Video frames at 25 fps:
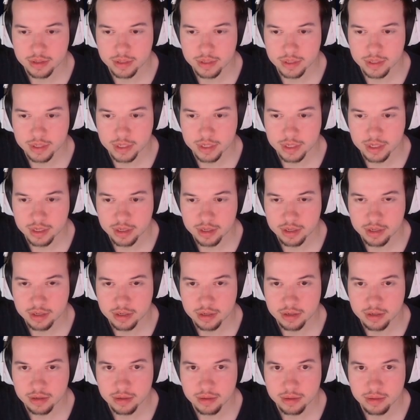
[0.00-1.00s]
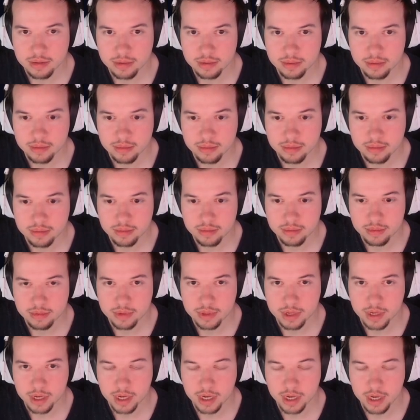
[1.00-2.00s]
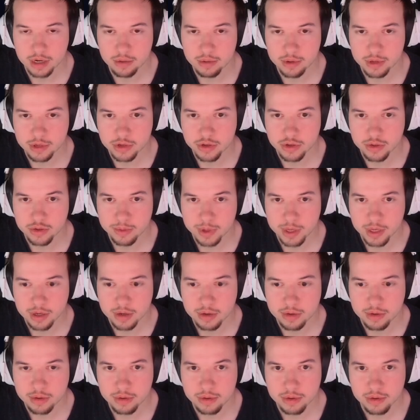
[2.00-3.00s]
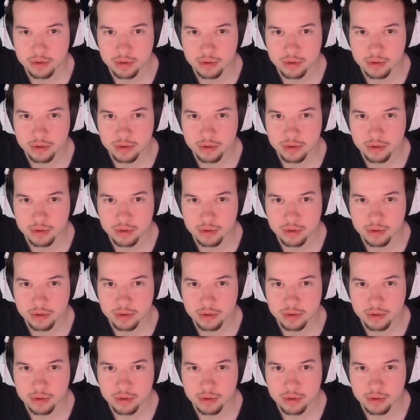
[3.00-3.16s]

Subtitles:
Indeed. I don't want to choose my own.